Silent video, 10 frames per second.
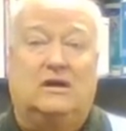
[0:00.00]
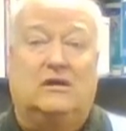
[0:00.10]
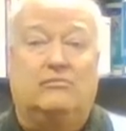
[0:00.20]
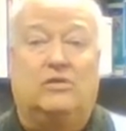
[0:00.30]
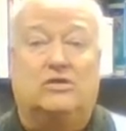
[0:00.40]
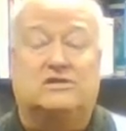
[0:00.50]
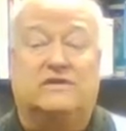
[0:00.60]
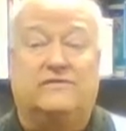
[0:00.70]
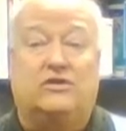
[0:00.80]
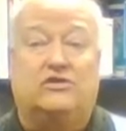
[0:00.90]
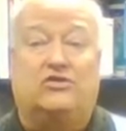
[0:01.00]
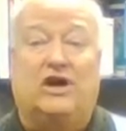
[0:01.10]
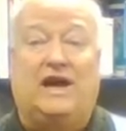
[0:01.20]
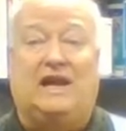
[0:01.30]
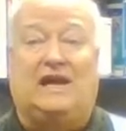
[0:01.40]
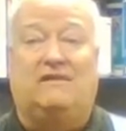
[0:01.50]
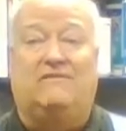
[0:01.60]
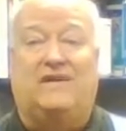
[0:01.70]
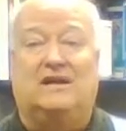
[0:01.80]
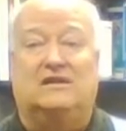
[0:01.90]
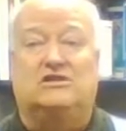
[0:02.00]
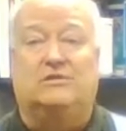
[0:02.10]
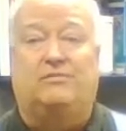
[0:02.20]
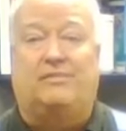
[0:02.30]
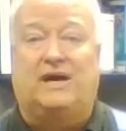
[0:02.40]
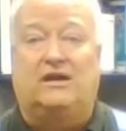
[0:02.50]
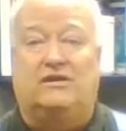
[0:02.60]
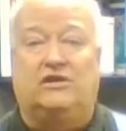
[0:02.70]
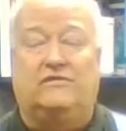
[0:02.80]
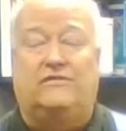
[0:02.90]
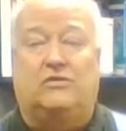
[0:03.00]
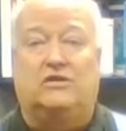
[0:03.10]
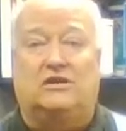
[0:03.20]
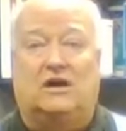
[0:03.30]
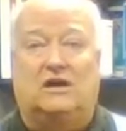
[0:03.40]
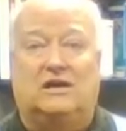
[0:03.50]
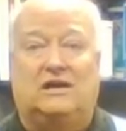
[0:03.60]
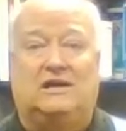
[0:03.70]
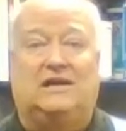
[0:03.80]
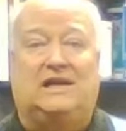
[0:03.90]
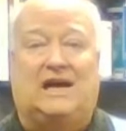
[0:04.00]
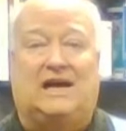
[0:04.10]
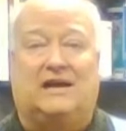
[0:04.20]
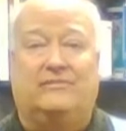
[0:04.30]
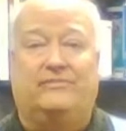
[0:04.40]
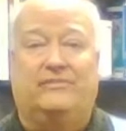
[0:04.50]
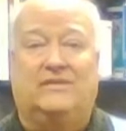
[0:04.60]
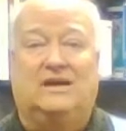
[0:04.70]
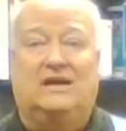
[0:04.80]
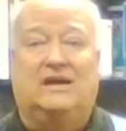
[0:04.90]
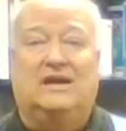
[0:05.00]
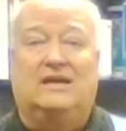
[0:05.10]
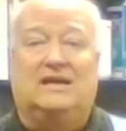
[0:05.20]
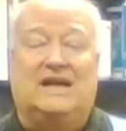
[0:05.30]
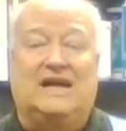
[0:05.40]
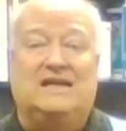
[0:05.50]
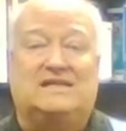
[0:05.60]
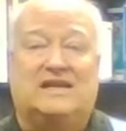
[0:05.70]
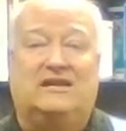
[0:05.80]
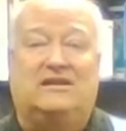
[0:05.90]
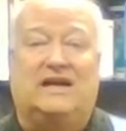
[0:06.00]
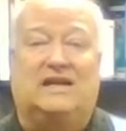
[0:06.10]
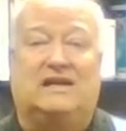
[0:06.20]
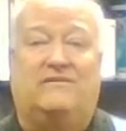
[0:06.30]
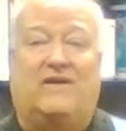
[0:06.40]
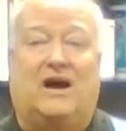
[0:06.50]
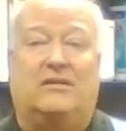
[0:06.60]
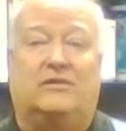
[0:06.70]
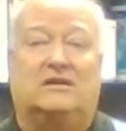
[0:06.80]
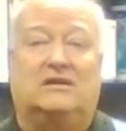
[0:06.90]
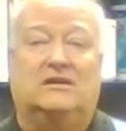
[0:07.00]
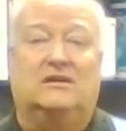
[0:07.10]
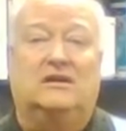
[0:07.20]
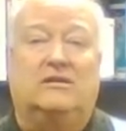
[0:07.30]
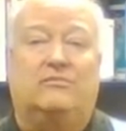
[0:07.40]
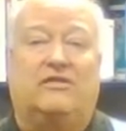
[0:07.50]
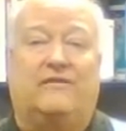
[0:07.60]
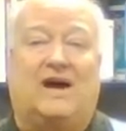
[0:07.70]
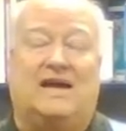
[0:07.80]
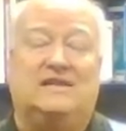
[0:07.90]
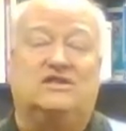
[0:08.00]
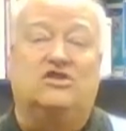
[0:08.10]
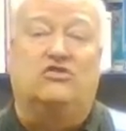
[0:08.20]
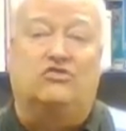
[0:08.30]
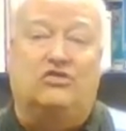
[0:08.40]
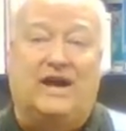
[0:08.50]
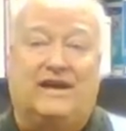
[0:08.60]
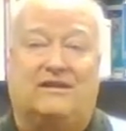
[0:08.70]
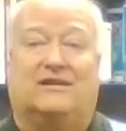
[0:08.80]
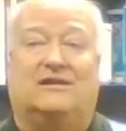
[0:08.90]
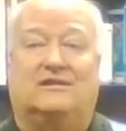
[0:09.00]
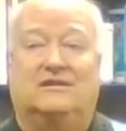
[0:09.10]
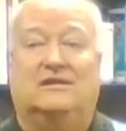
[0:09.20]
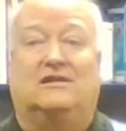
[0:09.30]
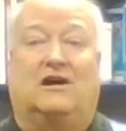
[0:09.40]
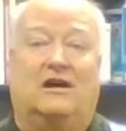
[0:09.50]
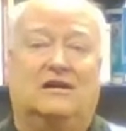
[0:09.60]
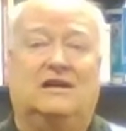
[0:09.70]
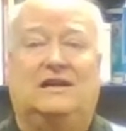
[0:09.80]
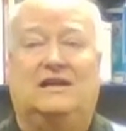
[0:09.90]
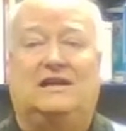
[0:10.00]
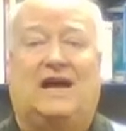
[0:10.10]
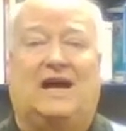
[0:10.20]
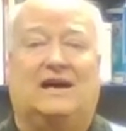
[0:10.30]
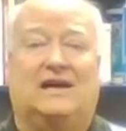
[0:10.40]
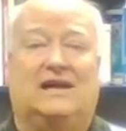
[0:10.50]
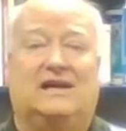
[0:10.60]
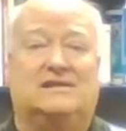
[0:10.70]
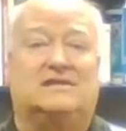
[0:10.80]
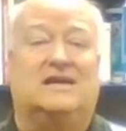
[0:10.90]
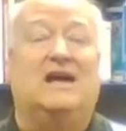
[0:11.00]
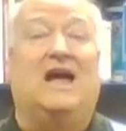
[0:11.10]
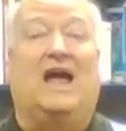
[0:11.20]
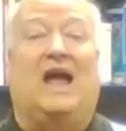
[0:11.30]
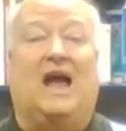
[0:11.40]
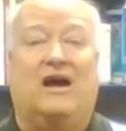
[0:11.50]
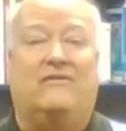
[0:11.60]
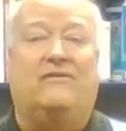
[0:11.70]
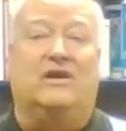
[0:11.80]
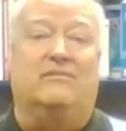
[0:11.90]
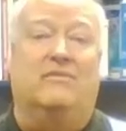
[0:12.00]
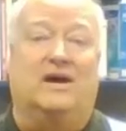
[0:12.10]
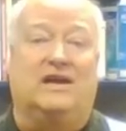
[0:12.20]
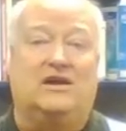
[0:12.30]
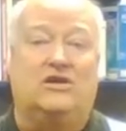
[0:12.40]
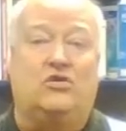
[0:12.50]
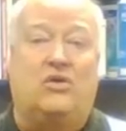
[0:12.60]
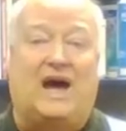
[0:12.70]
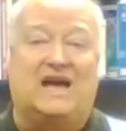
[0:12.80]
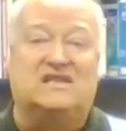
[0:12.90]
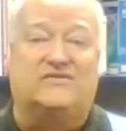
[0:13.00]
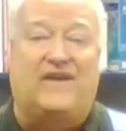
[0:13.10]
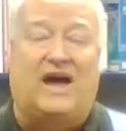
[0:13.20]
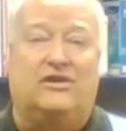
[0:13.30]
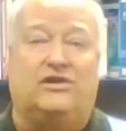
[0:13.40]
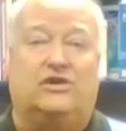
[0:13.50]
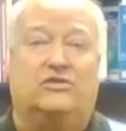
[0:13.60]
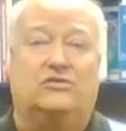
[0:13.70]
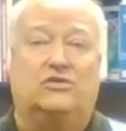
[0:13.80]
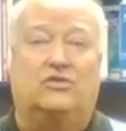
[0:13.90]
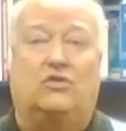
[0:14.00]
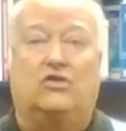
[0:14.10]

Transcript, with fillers: Most of your training fails to prepare you for targeted attack. Today's internet environment provides regular, targeted attack against everybody who has value or